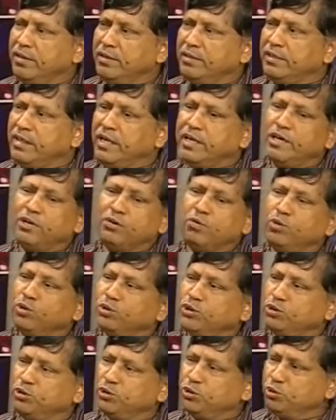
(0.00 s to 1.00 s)
Then it
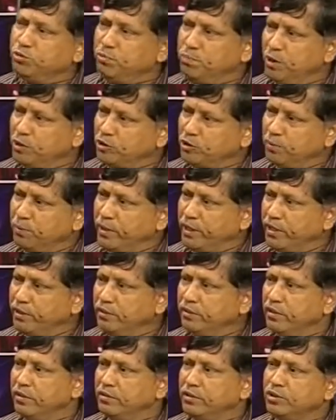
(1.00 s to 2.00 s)
goes to possibly
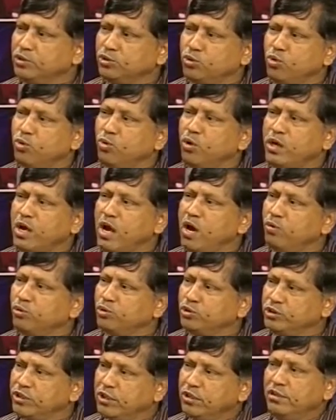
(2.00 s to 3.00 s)
the school
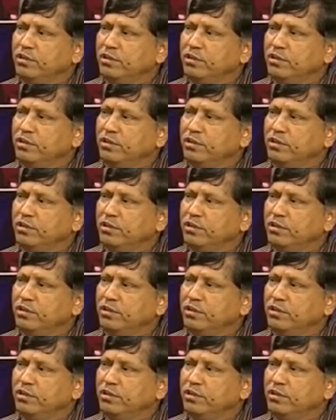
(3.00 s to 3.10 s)
council,